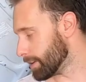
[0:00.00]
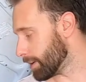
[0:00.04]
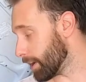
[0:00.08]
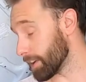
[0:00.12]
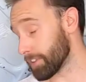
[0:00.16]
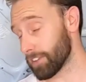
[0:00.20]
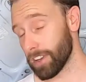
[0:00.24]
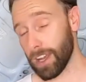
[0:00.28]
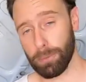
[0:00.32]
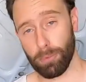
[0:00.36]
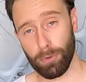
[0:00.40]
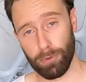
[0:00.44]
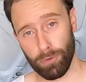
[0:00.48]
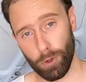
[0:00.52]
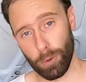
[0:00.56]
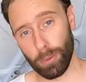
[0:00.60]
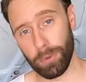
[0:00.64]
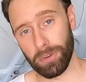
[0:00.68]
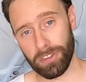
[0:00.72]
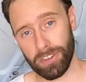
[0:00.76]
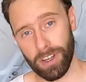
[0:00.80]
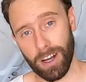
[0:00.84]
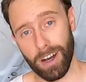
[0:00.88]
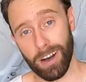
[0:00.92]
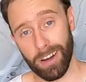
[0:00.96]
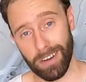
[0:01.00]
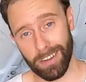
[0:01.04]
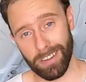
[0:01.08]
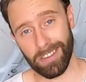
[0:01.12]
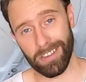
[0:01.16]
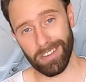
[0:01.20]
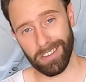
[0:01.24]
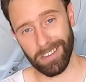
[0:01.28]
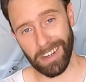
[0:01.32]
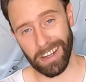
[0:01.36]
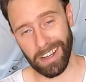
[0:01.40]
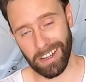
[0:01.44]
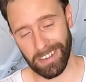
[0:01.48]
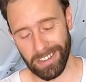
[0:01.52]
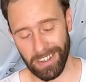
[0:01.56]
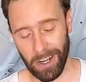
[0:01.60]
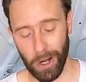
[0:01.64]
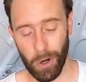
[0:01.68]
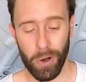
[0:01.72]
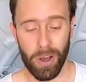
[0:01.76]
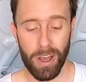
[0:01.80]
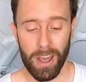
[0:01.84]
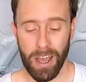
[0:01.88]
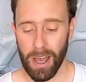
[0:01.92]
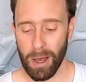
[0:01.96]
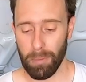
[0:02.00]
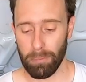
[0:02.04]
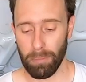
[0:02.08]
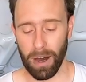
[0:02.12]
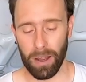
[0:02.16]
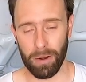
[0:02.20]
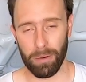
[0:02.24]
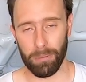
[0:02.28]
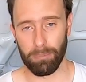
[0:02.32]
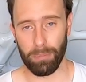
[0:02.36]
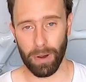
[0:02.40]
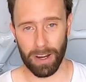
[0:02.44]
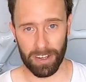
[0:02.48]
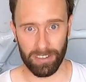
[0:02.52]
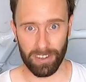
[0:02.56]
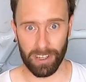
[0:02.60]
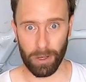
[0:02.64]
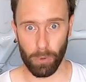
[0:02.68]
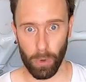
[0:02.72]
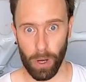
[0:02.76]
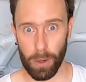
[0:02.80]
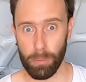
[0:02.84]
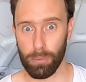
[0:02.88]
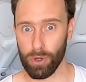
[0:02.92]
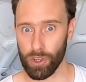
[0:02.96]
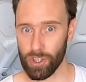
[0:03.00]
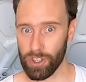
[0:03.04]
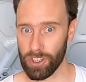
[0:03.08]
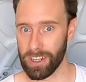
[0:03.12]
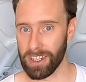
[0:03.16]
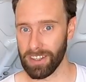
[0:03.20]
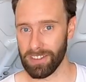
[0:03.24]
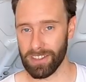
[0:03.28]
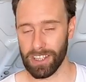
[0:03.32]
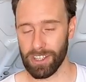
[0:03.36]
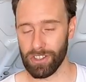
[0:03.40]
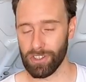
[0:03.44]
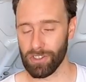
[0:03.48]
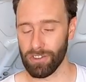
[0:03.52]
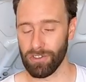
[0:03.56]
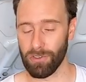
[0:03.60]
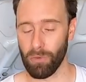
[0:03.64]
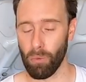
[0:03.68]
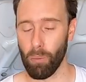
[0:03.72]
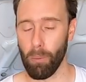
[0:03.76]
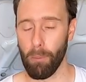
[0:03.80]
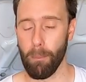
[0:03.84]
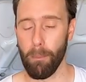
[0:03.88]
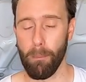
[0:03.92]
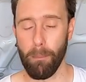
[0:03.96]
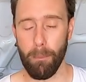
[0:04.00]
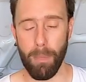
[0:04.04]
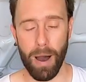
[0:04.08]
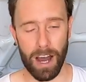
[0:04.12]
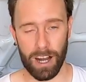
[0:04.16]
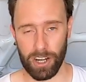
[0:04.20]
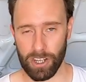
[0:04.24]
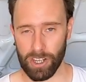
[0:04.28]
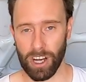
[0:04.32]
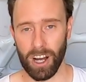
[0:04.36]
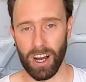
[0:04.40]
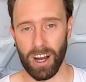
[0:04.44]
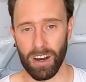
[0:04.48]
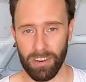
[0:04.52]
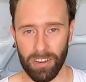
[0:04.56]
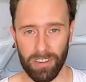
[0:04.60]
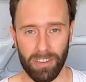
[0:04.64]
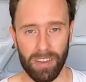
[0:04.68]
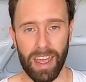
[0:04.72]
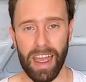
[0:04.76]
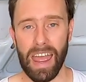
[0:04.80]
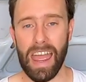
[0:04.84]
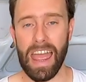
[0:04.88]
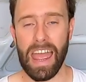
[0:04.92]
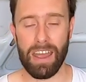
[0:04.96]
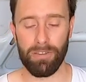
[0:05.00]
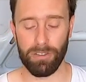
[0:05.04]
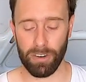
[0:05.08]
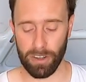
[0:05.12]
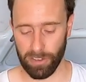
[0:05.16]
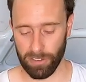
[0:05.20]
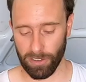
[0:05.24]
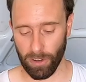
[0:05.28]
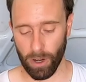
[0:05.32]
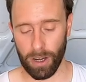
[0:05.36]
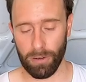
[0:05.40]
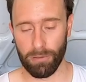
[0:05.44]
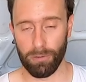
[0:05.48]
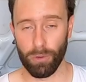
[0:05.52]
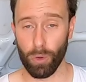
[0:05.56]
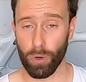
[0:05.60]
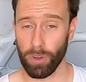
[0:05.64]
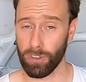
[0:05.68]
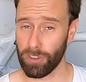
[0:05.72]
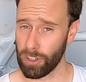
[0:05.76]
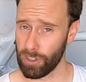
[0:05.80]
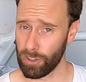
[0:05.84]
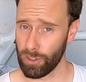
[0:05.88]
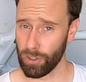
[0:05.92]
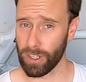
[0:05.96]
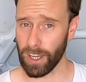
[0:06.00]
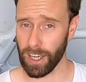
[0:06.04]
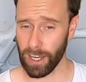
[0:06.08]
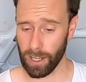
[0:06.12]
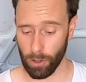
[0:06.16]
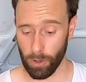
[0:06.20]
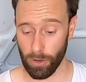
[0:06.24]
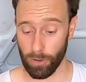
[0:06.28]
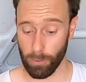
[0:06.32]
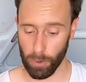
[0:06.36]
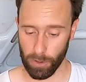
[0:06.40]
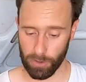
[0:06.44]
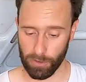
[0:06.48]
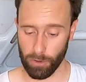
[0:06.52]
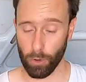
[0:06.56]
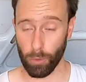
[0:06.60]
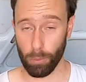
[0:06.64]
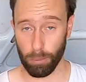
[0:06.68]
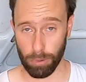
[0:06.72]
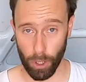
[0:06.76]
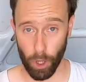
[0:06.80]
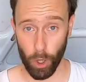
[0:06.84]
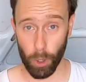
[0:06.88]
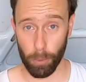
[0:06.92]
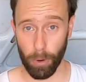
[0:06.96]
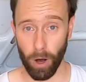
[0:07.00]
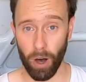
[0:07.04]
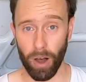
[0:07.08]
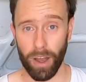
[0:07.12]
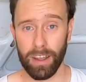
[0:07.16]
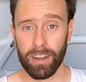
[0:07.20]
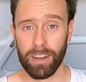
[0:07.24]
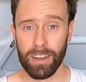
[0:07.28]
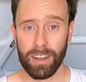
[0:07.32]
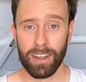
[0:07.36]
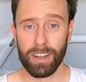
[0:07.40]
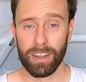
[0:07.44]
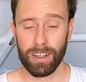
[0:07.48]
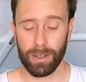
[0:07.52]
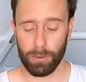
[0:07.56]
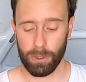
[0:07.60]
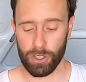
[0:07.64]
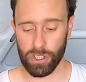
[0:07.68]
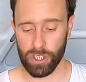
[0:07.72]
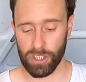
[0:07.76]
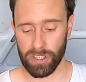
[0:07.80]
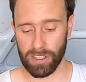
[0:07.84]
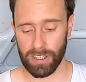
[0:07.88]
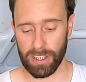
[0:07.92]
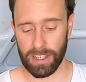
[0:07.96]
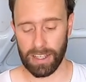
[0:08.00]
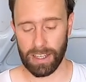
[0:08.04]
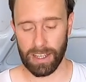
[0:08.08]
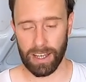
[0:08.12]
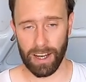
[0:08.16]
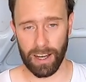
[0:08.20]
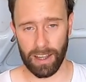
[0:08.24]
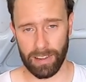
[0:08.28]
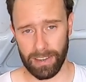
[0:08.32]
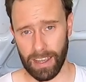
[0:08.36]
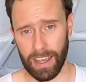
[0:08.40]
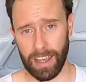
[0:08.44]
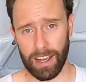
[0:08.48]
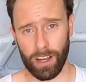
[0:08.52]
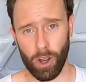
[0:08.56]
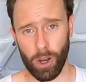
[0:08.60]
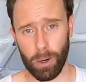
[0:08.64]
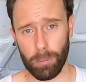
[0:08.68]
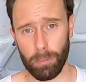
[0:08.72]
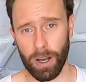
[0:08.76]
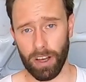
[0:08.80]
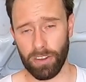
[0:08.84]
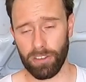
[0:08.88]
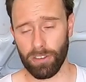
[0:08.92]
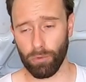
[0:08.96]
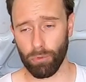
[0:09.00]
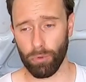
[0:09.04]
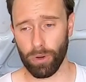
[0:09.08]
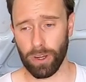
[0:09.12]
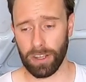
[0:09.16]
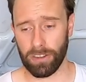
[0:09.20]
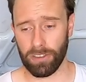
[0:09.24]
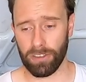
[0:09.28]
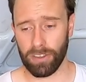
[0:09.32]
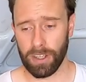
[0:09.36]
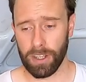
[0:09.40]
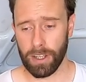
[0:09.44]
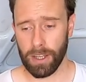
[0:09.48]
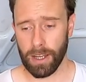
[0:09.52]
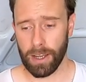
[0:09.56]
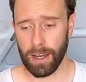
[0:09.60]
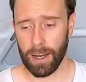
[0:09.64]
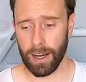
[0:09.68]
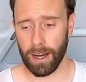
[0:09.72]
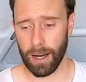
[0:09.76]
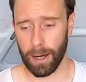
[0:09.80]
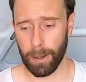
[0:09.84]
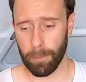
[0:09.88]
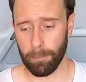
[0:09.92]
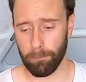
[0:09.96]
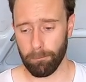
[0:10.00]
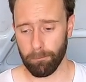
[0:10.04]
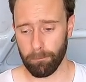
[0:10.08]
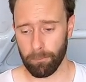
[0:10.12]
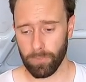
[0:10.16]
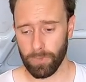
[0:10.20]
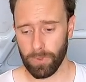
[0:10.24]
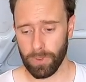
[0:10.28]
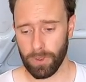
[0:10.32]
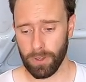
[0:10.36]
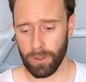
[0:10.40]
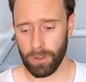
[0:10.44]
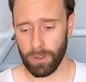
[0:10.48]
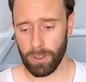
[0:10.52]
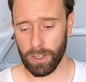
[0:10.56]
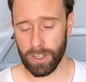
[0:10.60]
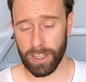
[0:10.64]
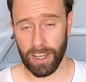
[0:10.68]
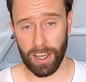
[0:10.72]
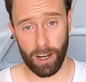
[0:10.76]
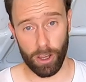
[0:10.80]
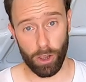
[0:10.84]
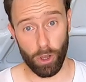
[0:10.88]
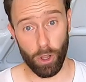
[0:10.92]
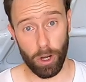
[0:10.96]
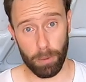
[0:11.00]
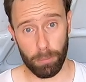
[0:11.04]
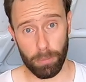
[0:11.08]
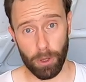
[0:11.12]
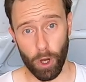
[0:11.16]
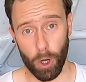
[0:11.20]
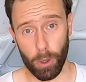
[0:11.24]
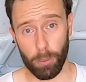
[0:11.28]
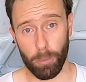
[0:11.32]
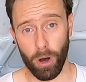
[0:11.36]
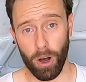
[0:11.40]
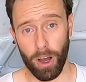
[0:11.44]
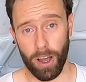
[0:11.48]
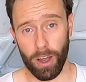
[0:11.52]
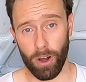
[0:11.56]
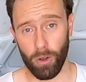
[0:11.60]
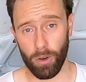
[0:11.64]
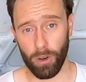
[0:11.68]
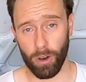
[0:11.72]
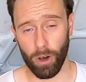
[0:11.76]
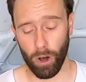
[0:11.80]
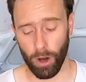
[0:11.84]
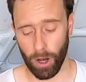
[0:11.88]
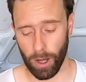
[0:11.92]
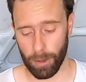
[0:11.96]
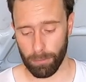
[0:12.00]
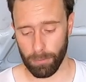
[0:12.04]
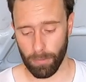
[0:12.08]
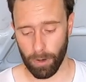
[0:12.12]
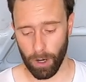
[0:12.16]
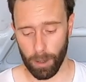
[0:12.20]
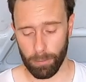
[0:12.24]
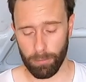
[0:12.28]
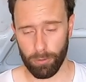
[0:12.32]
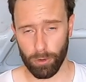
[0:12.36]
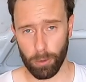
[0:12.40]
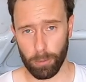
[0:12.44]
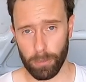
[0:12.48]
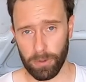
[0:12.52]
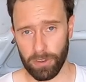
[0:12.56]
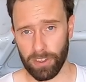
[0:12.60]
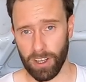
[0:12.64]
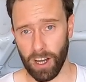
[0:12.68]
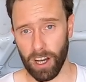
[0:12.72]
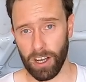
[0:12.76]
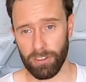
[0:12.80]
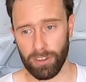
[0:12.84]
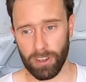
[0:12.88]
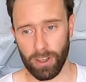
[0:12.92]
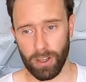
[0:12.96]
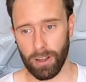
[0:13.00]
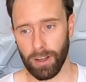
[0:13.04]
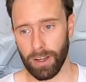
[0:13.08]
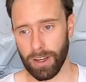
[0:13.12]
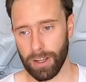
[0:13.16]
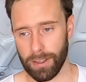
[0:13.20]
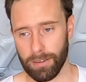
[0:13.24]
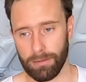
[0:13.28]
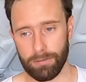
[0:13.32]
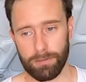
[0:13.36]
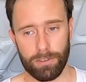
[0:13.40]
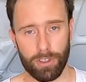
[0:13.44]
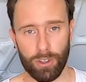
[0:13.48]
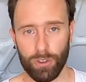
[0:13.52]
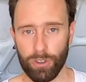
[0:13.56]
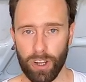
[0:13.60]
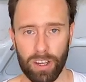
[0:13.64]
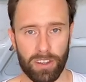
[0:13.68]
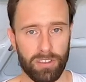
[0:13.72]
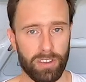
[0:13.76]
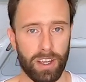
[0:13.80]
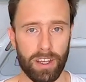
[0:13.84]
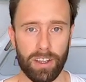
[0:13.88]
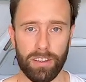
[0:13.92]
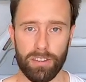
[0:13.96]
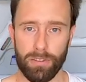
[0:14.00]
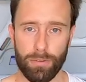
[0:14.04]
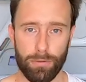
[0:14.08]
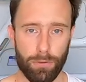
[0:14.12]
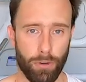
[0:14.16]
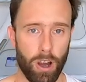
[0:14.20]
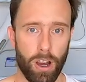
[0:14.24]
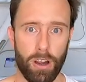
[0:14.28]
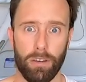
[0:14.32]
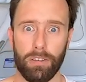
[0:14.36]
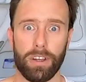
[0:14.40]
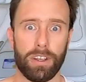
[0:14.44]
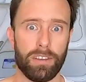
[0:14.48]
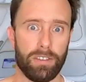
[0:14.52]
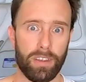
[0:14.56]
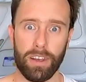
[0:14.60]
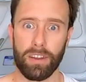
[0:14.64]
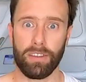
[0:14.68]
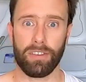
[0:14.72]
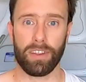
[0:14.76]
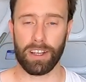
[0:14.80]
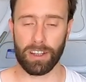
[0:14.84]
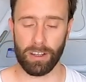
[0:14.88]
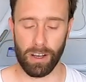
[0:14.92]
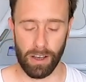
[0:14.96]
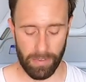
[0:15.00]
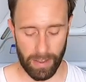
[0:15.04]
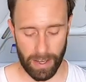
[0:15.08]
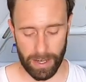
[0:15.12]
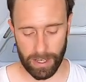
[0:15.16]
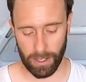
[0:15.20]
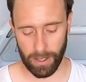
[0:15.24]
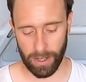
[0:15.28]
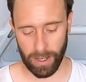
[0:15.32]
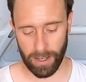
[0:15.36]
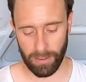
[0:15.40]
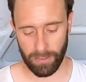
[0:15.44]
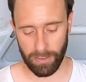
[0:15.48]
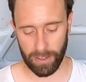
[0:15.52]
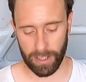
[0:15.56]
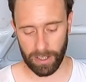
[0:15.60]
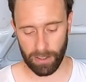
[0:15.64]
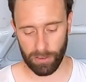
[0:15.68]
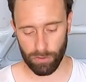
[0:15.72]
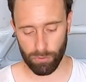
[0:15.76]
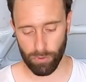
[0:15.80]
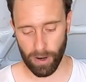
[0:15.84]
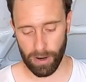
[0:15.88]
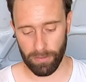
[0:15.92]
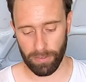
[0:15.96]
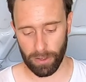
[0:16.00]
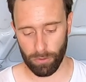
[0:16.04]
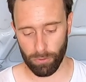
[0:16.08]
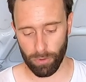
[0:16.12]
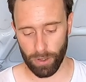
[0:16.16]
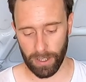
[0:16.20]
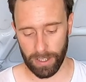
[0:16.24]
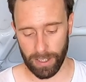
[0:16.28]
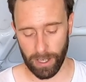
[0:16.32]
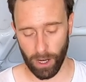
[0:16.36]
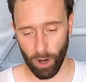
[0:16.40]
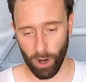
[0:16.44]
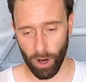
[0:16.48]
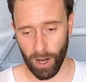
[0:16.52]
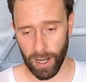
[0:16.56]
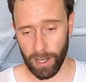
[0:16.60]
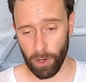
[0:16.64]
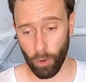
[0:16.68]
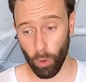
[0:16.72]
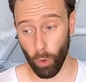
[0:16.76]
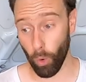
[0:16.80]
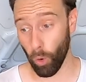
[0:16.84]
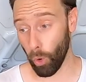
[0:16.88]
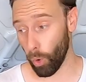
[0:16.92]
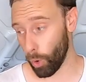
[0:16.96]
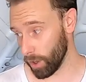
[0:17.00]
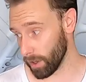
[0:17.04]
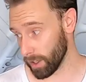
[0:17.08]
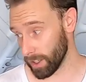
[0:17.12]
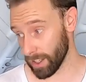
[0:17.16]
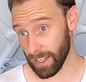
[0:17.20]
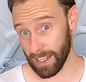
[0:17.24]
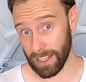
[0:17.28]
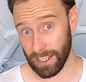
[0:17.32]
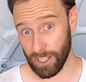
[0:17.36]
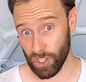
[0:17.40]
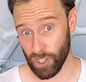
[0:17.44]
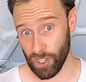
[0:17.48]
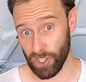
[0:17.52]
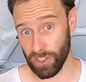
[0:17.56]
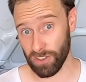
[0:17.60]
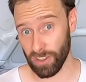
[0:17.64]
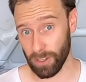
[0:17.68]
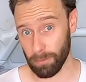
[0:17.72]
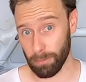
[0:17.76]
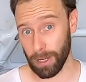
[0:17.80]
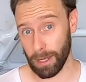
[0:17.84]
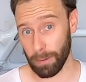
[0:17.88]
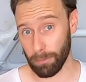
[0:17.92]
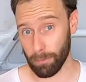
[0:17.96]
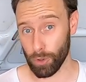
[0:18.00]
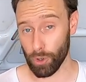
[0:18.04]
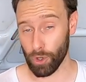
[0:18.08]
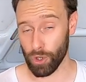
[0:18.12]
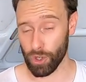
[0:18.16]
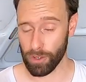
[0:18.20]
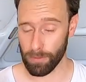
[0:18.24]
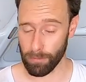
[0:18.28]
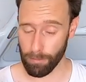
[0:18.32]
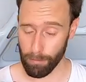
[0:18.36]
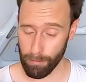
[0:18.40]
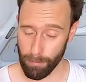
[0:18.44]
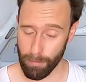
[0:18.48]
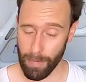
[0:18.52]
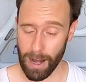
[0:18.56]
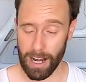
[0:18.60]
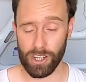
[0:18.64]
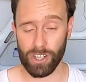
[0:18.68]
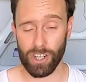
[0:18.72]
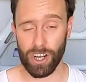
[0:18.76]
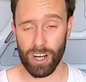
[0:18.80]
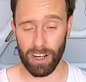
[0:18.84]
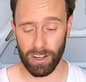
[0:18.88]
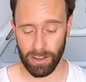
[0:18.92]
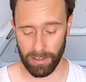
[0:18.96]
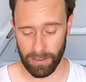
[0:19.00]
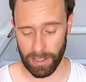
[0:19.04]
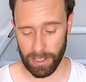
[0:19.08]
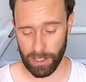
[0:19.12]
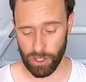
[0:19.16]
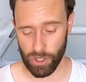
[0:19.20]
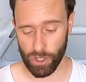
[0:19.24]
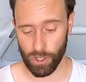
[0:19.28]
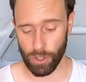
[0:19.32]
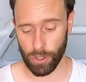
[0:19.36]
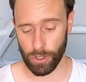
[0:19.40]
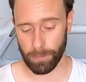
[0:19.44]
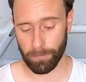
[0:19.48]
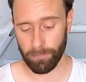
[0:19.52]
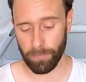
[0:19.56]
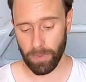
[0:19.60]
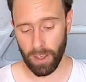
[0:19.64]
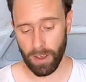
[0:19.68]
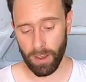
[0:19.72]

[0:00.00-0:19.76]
I say performance car, this is an Excel, but basically we're pushing these engines much harder than they're ever designed for. So you do get a lot of what's called blow-by, which is the, uh, the air going past the rings. Um, you get a lot of blow-by on the high, high performance cars, you know, like 2JZs, Ferraris, anything like that, you know, anything that's revving really high or little engines that are being pushed much harder than they should.